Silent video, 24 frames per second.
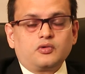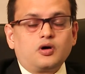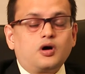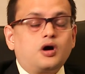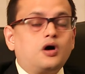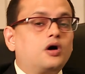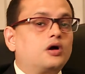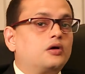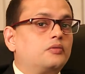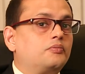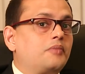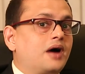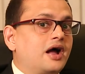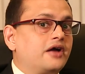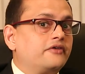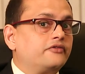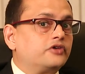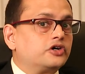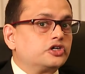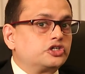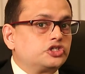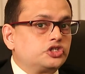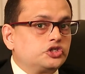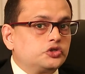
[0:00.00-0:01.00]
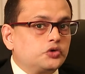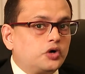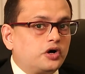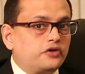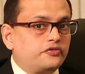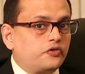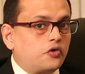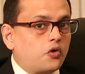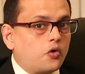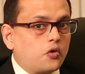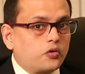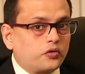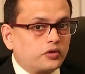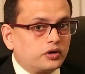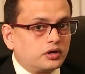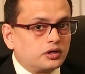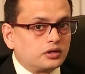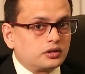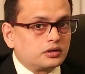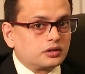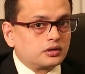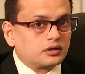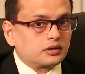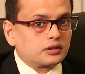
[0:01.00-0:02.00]
or by virtue of
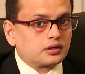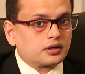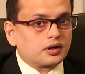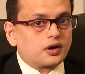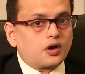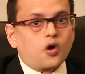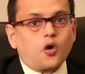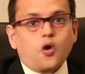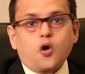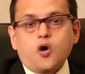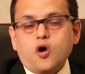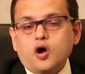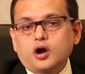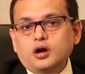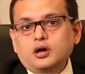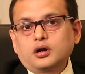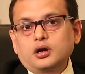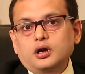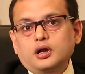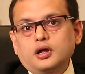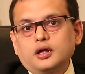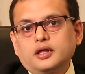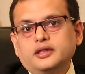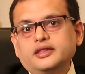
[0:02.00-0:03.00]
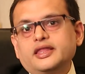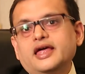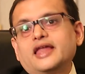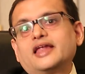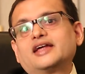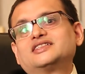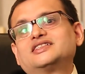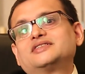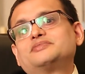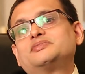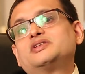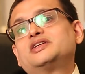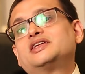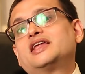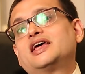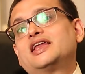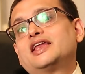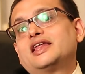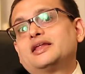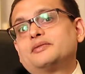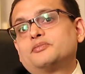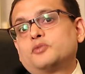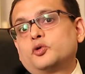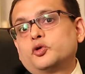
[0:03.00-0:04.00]
oral or there hasn't been
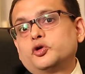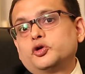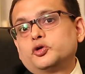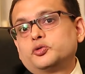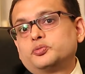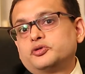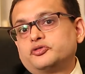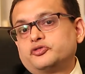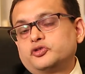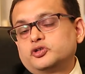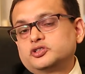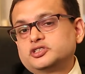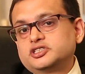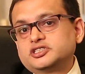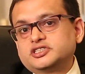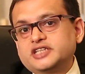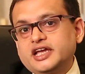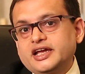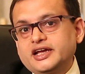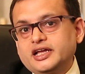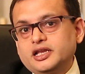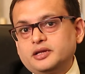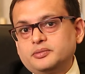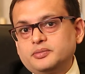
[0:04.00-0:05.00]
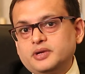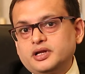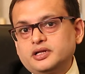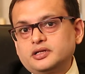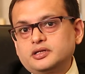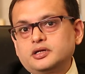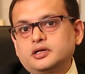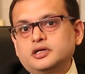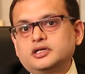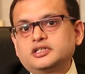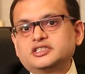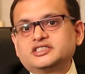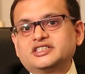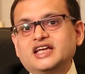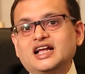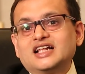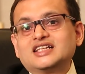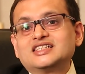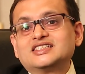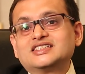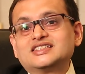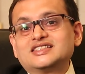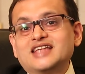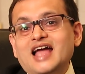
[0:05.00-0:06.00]
an MOU before this agreement
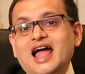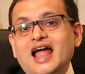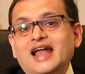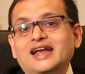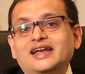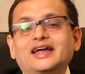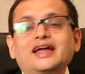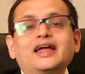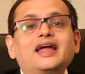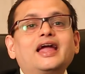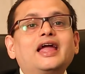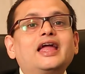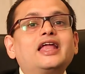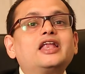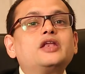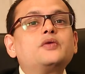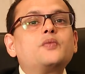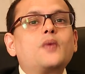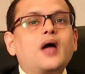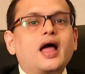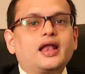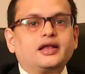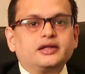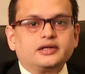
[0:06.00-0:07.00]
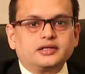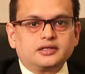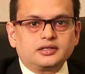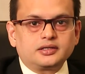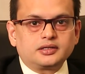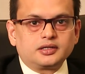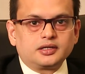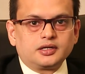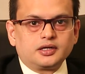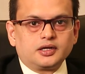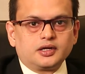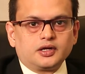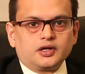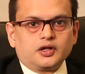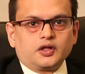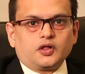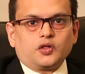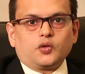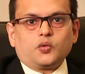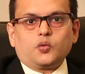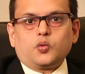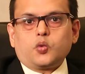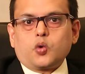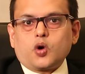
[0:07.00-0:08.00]
shall stand invalid.
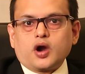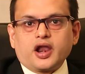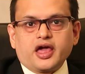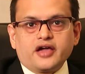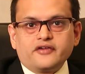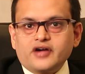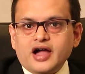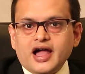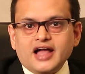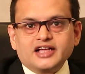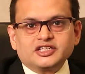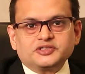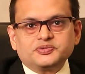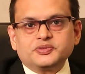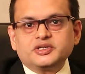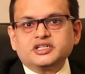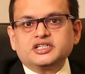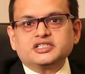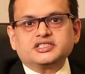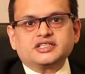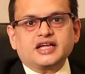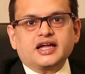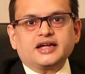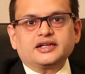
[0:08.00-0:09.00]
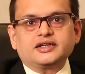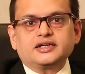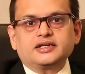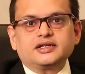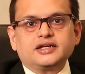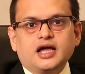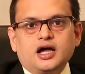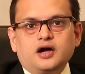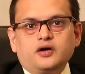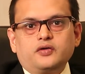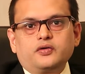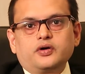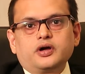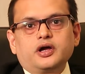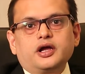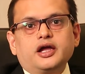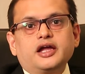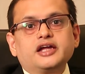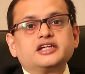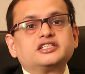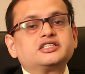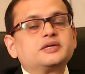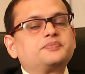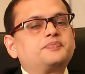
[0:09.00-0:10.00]
Whatever has been decided now
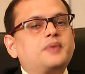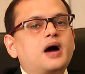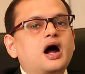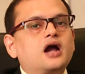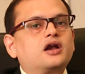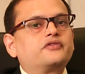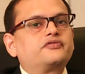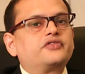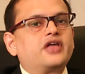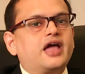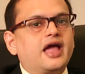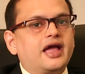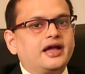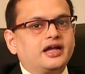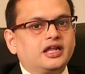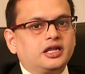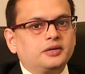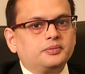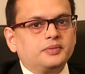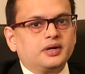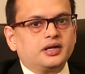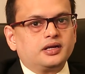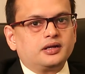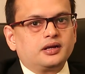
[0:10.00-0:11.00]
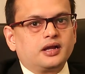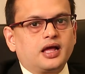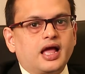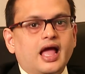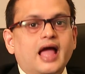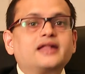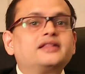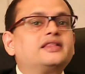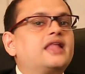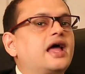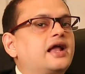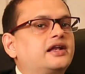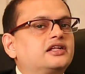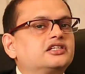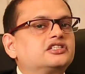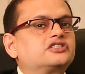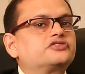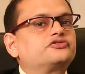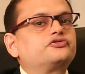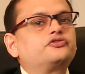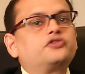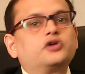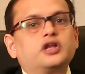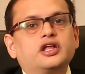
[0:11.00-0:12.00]
is a part of the agreement and that
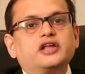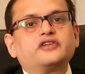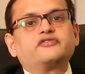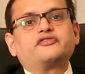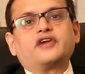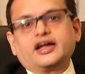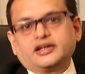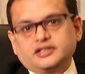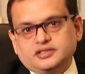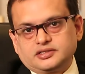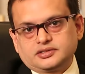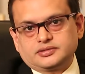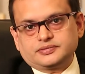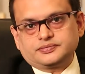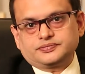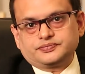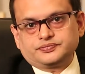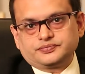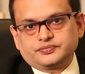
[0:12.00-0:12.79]
is full and final.